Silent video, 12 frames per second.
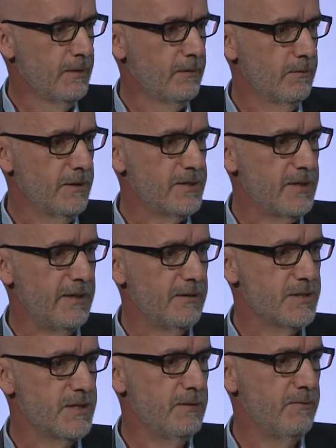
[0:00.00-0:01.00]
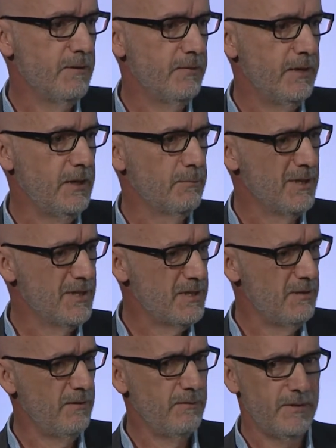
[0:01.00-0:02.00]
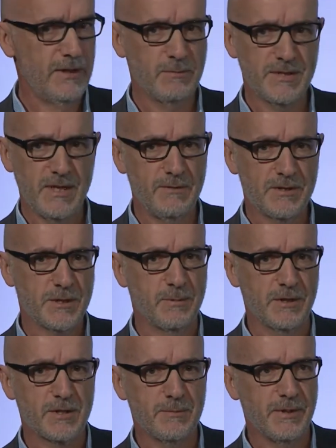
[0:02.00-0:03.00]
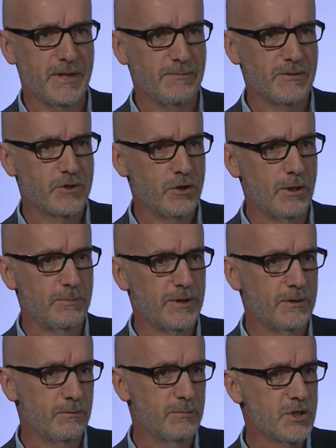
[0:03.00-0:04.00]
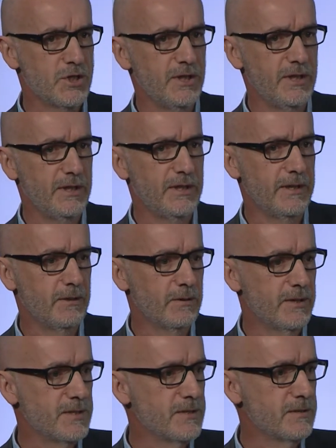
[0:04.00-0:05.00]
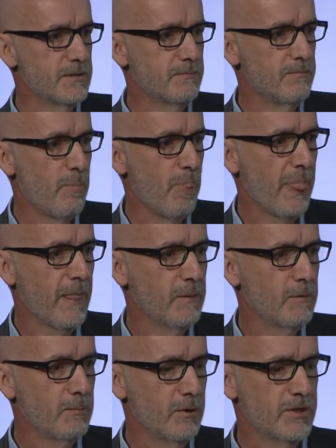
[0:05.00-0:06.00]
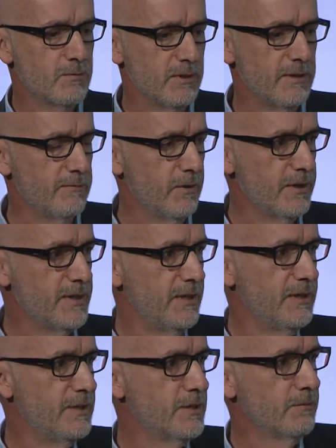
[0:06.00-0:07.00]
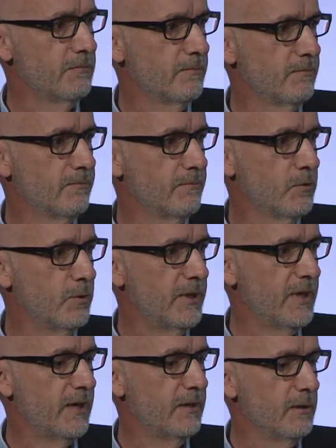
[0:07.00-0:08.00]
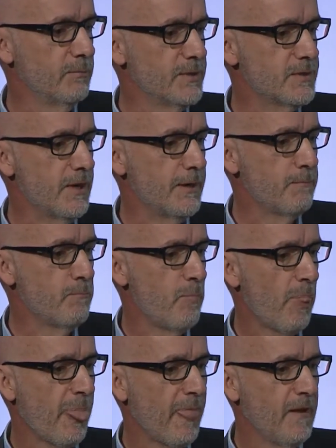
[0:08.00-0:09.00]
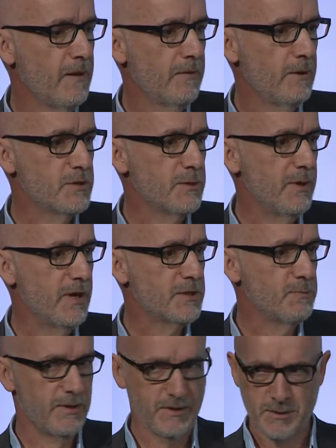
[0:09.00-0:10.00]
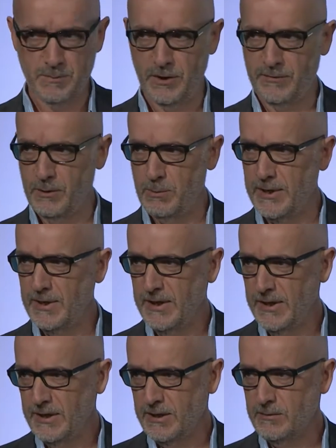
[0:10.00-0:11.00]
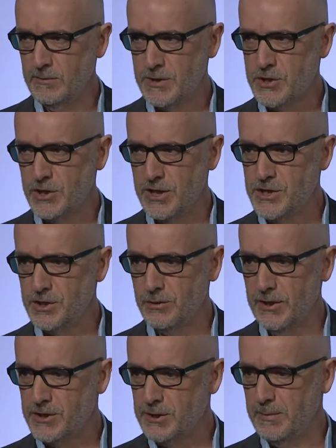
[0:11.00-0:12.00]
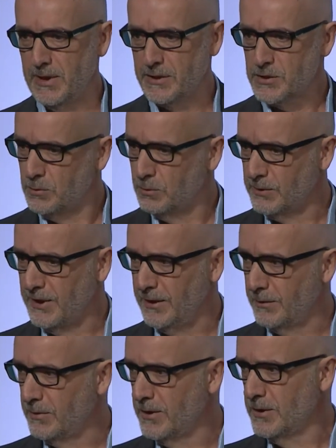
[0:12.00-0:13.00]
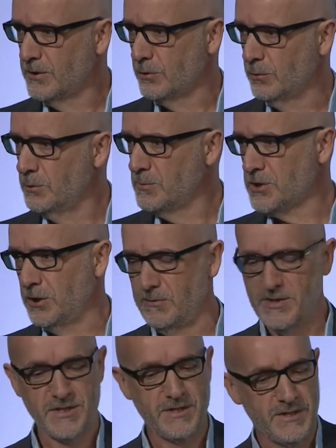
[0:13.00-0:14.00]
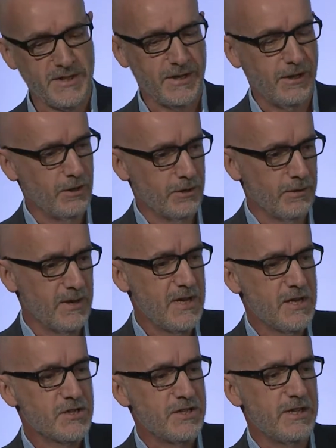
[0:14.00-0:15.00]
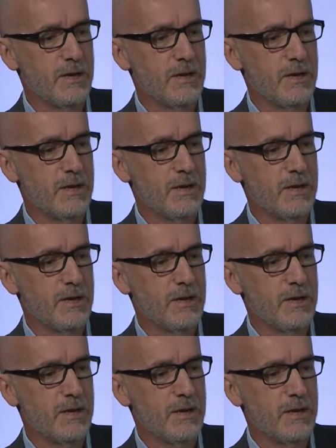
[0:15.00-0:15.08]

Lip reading: Let's add the CVV. I mean, the CVV was never supposed to be even typed into a machine, and here it is. We might as well have 19-digit credit card numbers, right? There was a Marx Brothers movie when, in frustration, Groucho Marx called down to room service and said, hello, send